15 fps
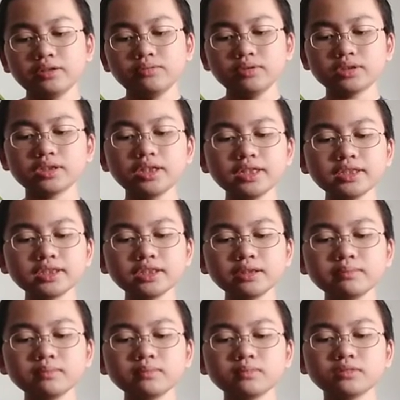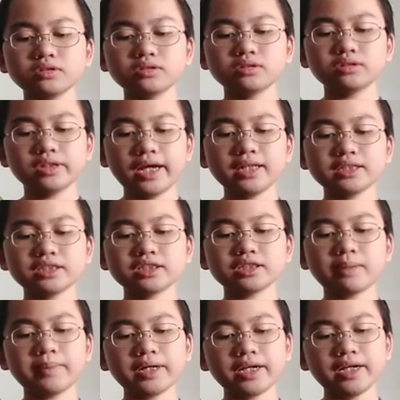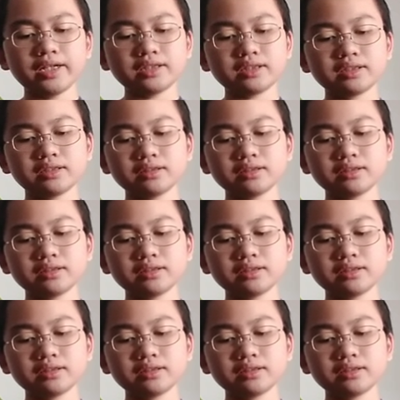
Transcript: which leads him to get stomach ache.